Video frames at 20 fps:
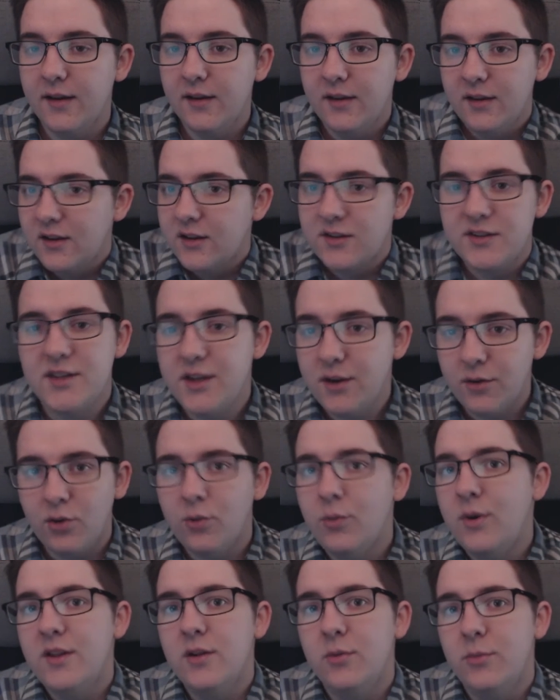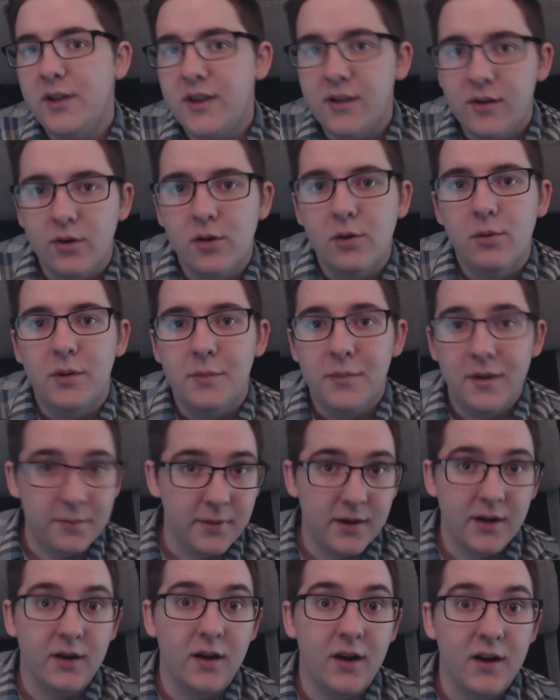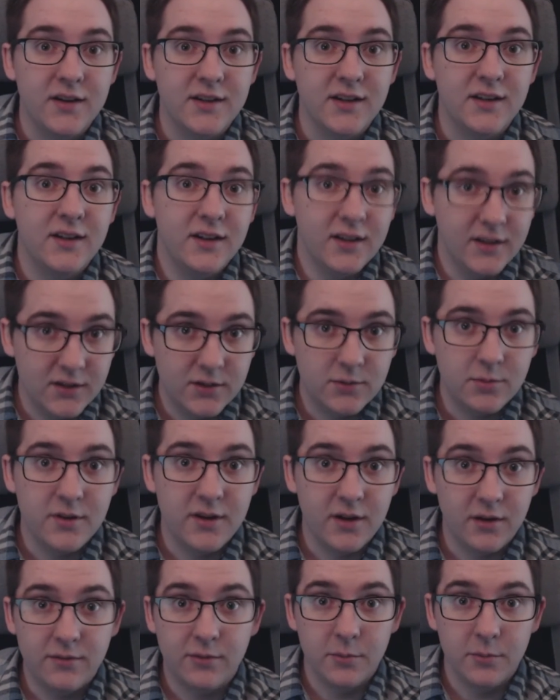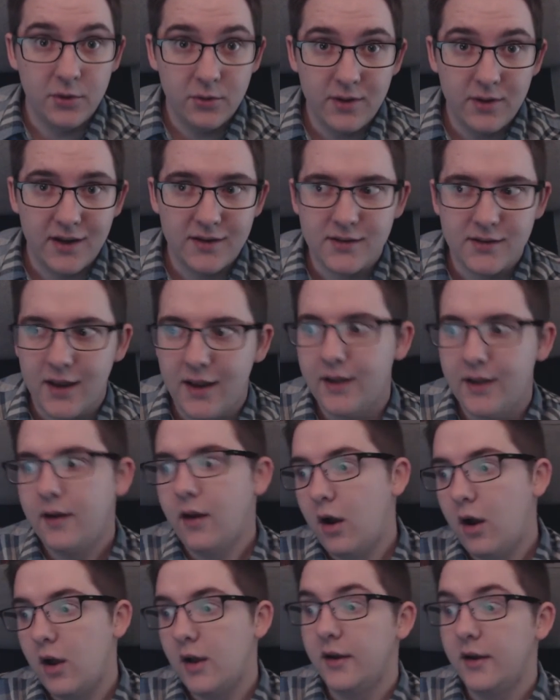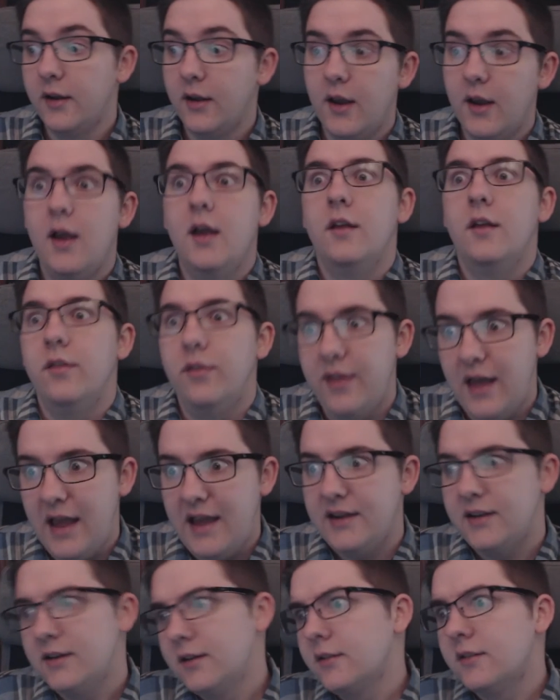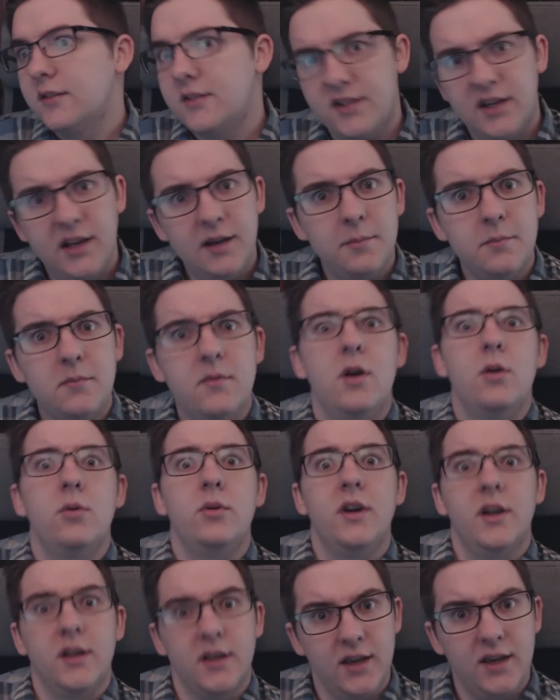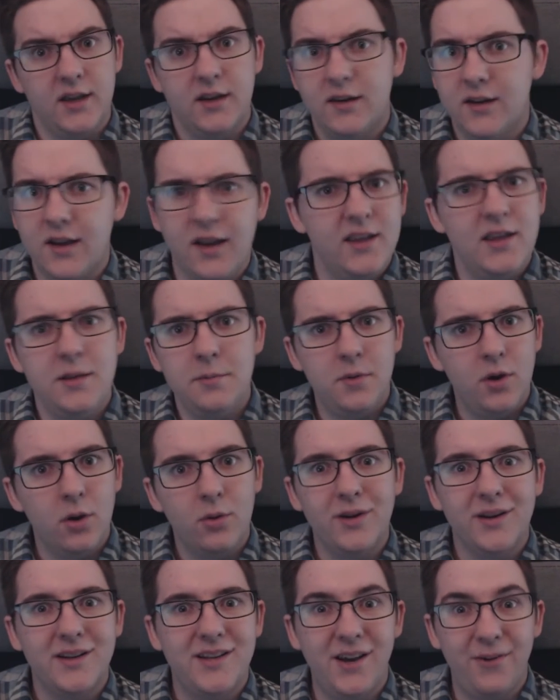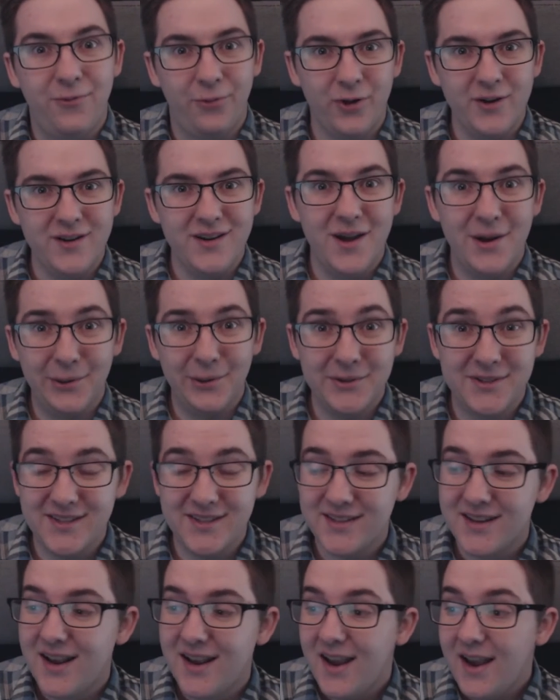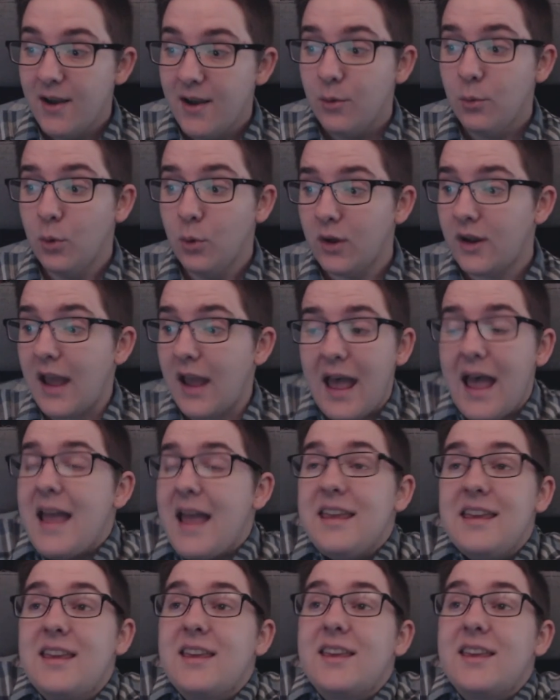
Because the only way that we can grow and make better content is with help from you guys. And on that same note, again, I keep going to different notes, I